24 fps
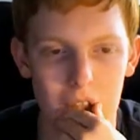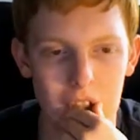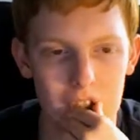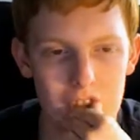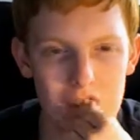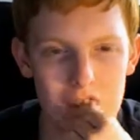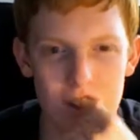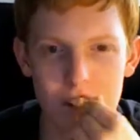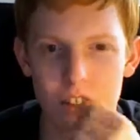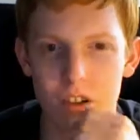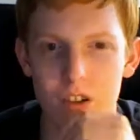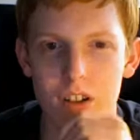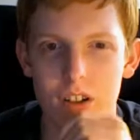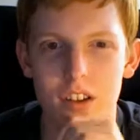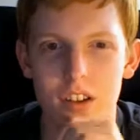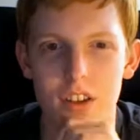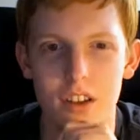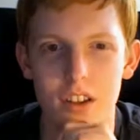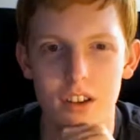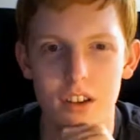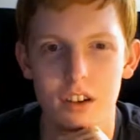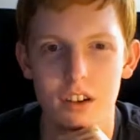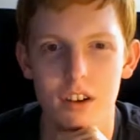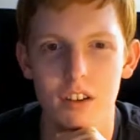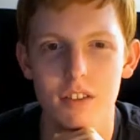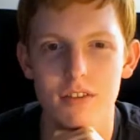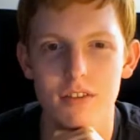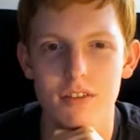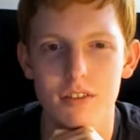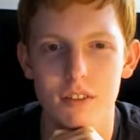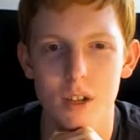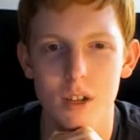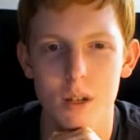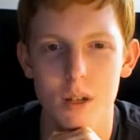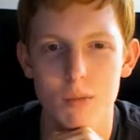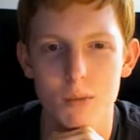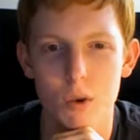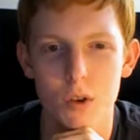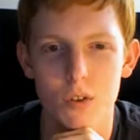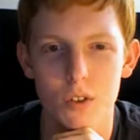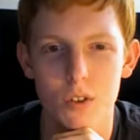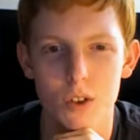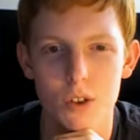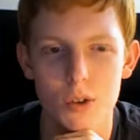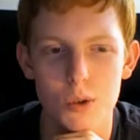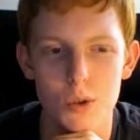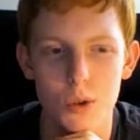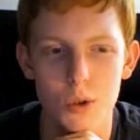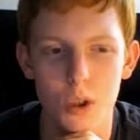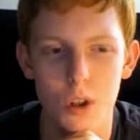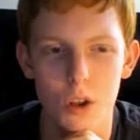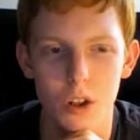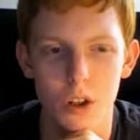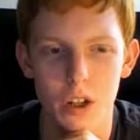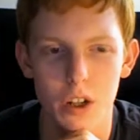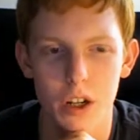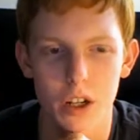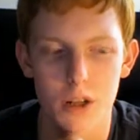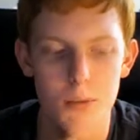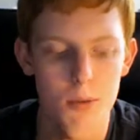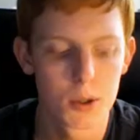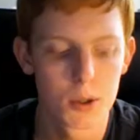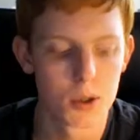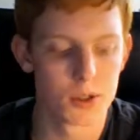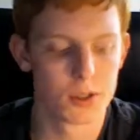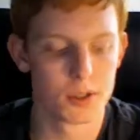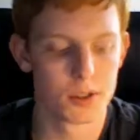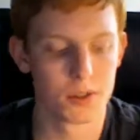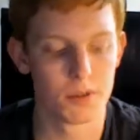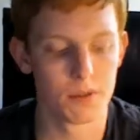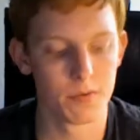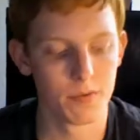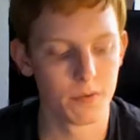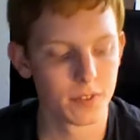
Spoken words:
So, you know, I'm more of an oolong kind of person.